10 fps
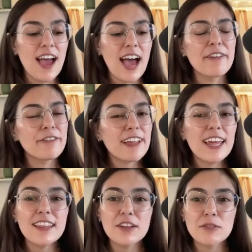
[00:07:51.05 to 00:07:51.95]
I feel
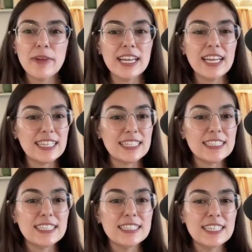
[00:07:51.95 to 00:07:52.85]
like there were many
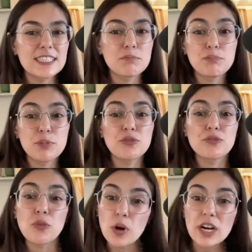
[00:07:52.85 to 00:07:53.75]
instances
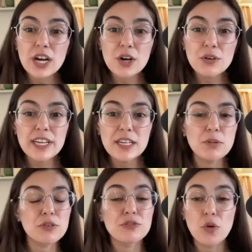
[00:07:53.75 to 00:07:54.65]
before COVID,
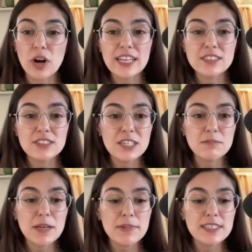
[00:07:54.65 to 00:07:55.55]
before I started
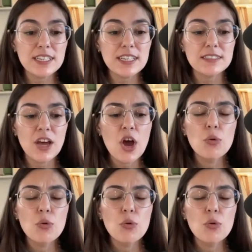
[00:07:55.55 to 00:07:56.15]
my business,